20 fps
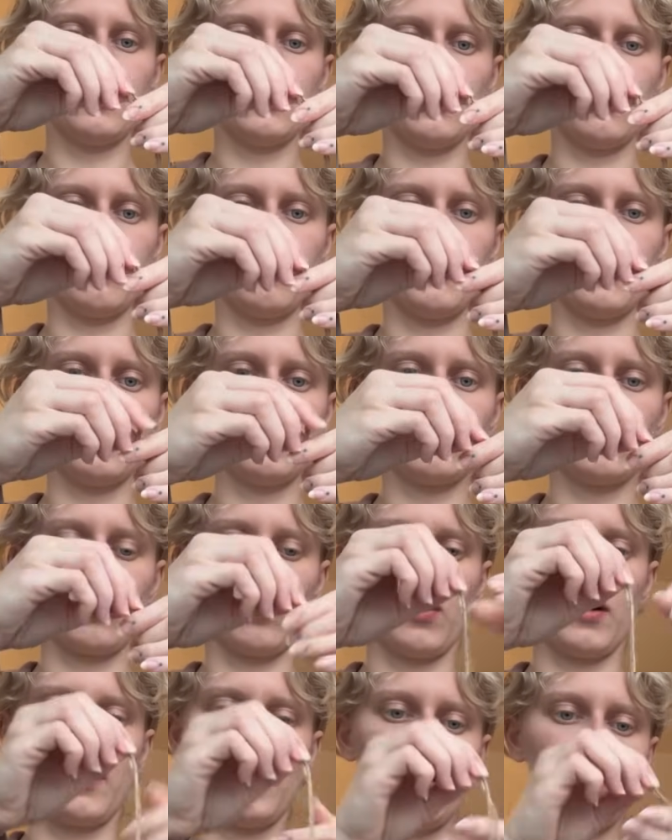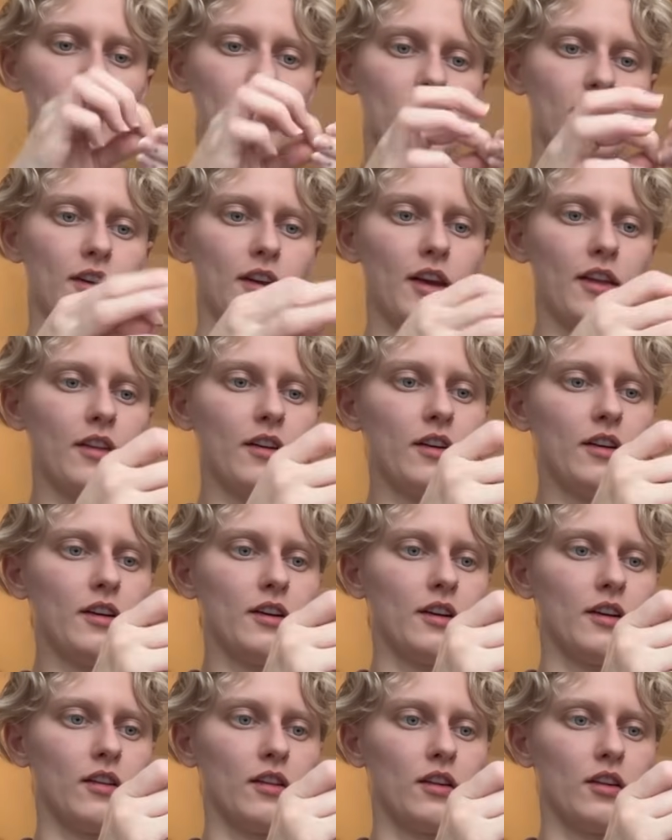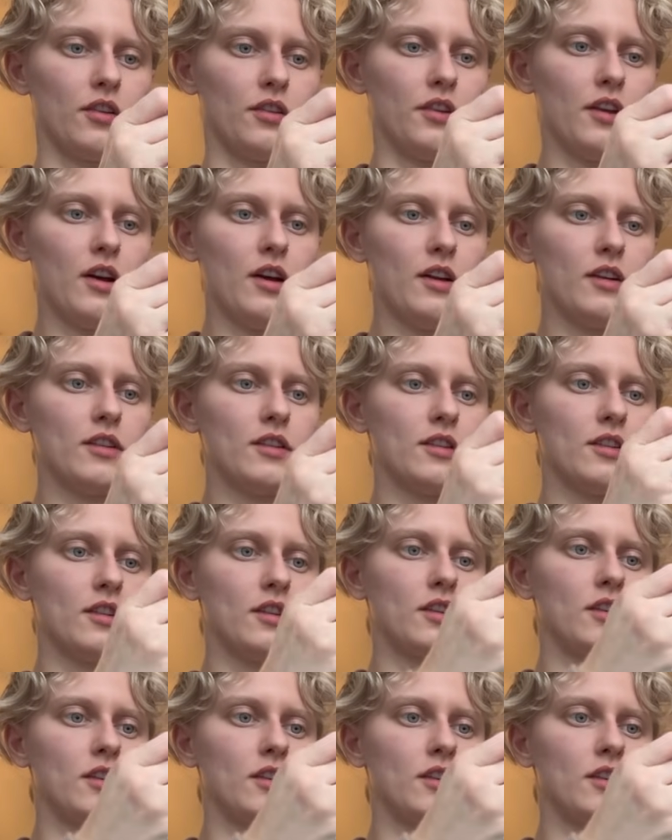of this twine together in a little knot.